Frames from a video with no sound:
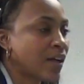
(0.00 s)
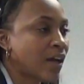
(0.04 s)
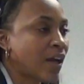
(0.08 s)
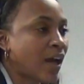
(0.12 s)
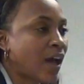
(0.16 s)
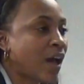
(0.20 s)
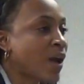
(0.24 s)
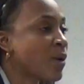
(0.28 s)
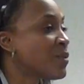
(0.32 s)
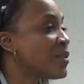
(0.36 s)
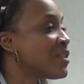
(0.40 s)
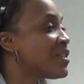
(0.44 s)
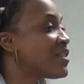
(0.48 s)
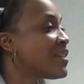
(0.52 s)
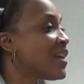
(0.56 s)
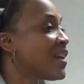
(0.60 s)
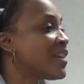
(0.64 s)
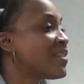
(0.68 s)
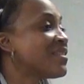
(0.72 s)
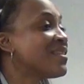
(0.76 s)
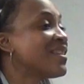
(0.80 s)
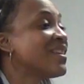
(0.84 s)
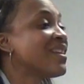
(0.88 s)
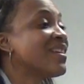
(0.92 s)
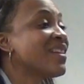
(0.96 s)
I was
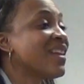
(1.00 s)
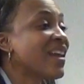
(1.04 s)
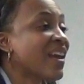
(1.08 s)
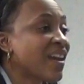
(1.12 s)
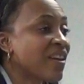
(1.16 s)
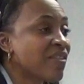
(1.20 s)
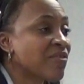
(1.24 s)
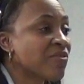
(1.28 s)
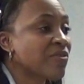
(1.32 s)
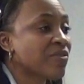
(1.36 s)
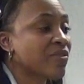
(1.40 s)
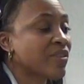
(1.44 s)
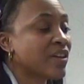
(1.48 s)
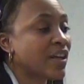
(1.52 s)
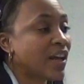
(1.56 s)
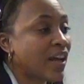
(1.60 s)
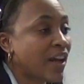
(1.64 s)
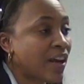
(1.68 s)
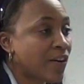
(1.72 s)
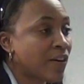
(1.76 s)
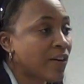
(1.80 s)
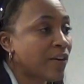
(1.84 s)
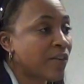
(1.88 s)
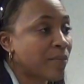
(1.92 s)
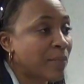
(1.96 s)
tested in every
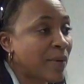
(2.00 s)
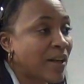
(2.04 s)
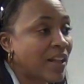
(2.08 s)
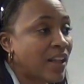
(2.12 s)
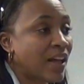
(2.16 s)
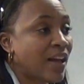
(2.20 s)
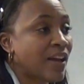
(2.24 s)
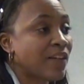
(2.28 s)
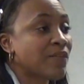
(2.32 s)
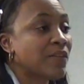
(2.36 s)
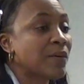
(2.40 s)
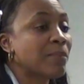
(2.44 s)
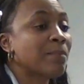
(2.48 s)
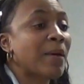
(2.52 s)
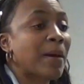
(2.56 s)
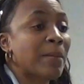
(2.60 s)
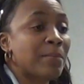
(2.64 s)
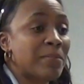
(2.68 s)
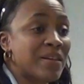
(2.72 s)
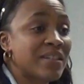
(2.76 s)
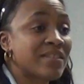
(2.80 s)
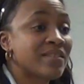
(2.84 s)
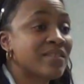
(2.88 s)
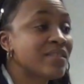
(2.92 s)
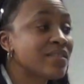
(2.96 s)
area of my life, in my
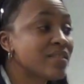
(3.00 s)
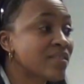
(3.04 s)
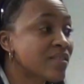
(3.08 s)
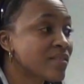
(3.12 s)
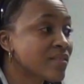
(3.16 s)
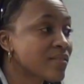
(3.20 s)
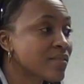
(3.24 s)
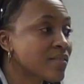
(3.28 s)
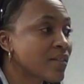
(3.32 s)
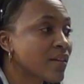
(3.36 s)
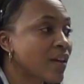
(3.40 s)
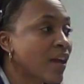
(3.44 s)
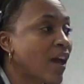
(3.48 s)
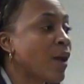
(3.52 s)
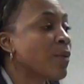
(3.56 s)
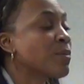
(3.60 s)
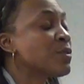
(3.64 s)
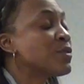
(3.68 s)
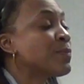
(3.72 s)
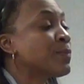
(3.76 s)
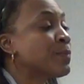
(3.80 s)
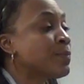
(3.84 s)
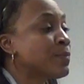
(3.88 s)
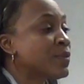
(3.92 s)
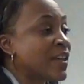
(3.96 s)
business. I
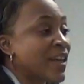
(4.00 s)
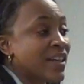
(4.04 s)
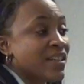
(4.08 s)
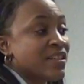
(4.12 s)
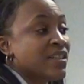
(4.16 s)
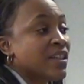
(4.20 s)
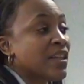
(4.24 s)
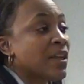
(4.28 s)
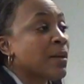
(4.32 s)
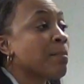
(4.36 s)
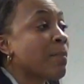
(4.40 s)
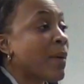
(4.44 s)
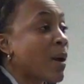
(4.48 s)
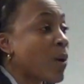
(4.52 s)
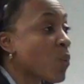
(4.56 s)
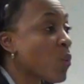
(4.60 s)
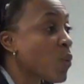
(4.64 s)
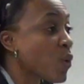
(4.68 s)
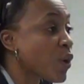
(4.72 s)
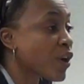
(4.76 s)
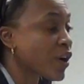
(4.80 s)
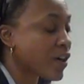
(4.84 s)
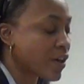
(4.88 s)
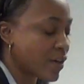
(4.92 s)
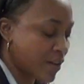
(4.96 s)
was tested in my
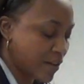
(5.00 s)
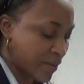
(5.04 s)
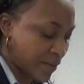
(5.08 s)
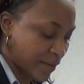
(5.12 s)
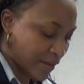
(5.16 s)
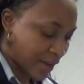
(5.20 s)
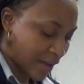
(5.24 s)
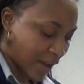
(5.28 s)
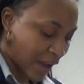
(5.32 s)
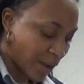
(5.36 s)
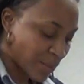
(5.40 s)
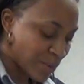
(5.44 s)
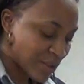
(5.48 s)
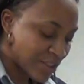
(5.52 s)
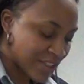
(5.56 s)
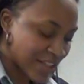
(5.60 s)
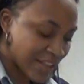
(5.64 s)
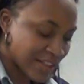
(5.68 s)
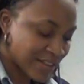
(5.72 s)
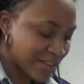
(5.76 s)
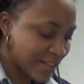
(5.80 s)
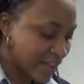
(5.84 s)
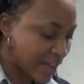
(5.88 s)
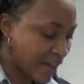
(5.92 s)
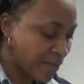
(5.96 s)
work. I was
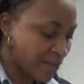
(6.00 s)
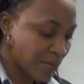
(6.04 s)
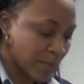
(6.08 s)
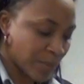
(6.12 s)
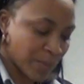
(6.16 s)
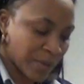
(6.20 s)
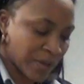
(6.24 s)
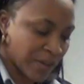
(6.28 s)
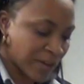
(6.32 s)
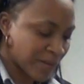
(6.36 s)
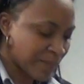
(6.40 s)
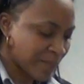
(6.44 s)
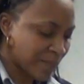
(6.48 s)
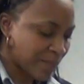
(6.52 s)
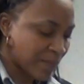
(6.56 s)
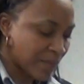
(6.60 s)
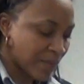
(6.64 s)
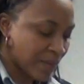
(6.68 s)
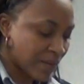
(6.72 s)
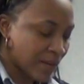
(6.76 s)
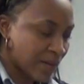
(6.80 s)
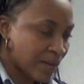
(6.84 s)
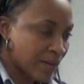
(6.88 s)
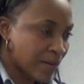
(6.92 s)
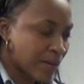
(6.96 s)
tested everywhere.
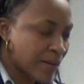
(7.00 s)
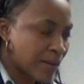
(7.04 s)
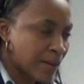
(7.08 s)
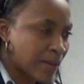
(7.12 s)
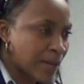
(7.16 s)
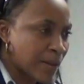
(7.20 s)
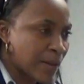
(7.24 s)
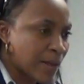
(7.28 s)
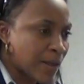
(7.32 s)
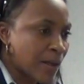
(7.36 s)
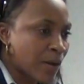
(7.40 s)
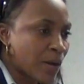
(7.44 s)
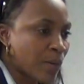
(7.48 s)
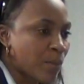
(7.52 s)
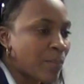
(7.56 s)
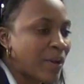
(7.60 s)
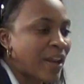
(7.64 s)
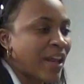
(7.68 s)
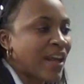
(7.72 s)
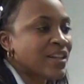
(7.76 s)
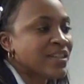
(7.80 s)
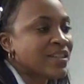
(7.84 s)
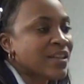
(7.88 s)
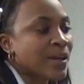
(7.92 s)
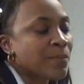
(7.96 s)
But
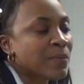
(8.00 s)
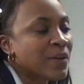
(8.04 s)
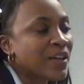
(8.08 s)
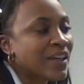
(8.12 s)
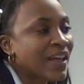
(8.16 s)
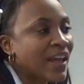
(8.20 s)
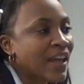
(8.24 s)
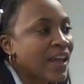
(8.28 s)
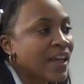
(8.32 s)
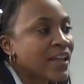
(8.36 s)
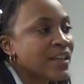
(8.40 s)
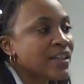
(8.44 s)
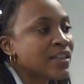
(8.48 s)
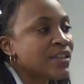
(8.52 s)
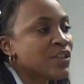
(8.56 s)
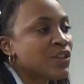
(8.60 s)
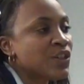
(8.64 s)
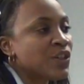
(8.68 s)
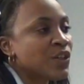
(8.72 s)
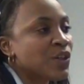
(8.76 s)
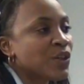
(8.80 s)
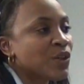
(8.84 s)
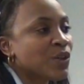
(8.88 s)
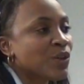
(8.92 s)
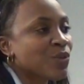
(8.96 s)
as I began
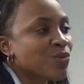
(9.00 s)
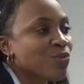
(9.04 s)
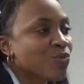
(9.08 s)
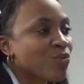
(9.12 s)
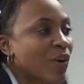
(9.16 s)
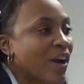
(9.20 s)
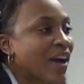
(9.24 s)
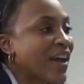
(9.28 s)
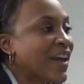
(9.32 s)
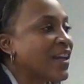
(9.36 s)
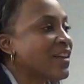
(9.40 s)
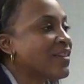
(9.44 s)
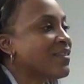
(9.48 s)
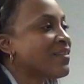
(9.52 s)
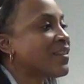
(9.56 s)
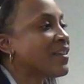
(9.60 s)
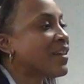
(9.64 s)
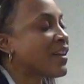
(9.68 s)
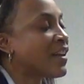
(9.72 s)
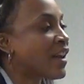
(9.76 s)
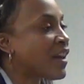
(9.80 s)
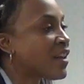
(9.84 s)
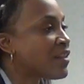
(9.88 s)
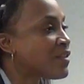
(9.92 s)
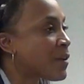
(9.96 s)
to write
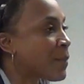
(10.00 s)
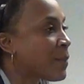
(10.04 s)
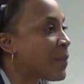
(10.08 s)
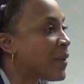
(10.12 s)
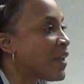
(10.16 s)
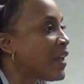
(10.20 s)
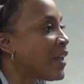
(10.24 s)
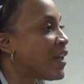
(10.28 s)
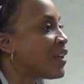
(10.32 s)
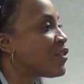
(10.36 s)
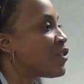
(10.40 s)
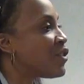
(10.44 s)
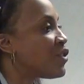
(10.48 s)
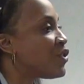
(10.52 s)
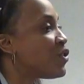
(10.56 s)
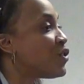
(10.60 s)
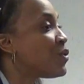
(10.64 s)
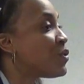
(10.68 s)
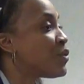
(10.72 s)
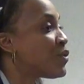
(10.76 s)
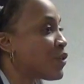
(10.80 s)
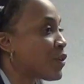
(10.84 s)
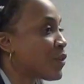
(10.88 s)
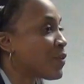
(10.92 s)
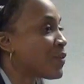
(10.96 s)
and as I began to do
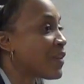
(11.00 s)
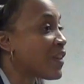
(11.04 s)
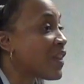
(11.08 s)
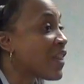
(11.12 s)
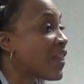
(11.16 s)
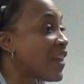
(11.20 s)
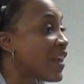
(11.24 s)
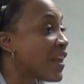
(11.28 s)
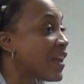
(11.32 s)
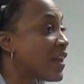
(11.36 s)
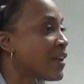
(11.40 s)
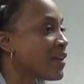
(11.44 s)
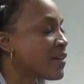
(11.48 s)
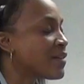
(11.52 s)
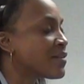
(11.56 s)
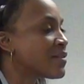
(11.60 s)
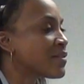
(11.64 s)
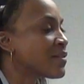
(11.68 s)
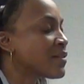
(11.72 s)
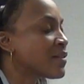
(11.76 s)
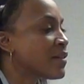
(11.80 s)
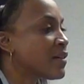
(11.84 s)
certain things,